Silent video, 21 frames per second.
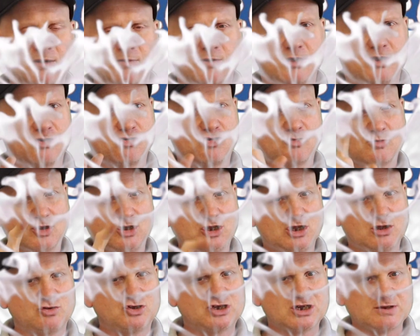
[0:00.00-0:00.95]
because you want
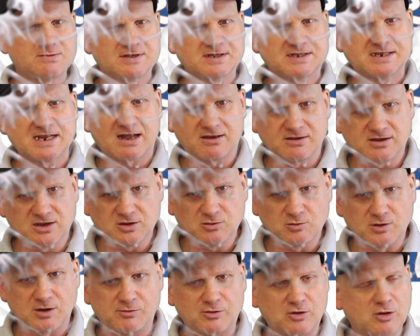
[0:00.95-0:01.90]
YouTube to tell you
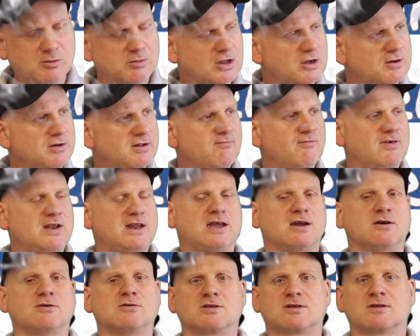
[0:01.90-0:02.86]
when we're uploading
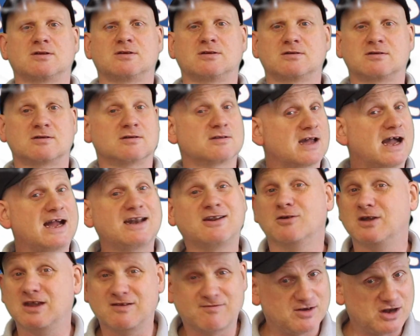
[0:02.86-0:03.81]
videos. Because I
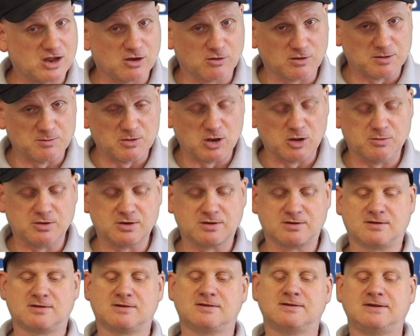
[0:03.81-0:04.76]
don't even know at the
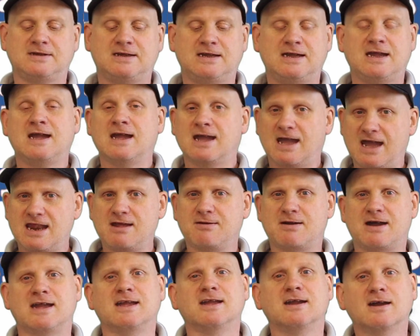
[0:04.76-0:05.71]
moment.
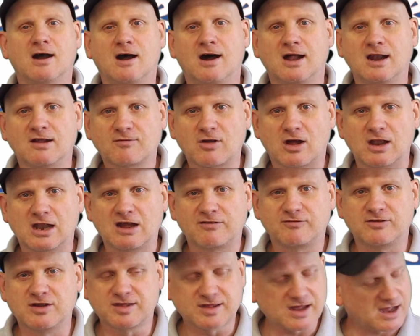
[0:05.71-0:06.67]
Anyway, all I've got
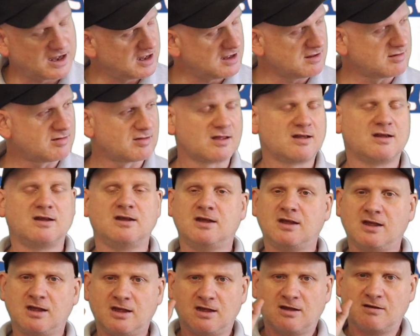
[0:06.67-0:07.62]
left to say is,
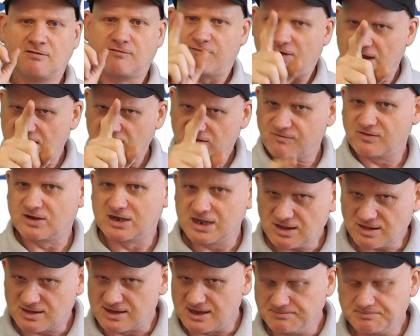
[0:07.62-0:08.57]
thanks for
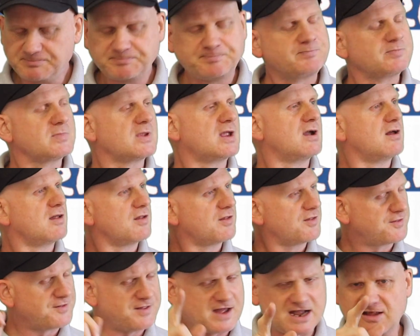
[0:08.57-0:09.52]
listening,
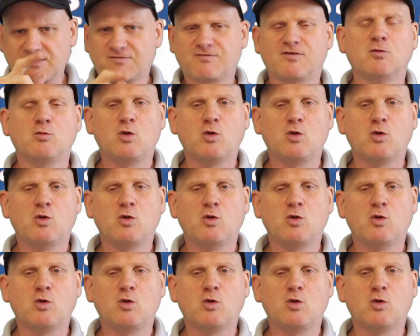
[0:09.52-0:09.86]
thanks for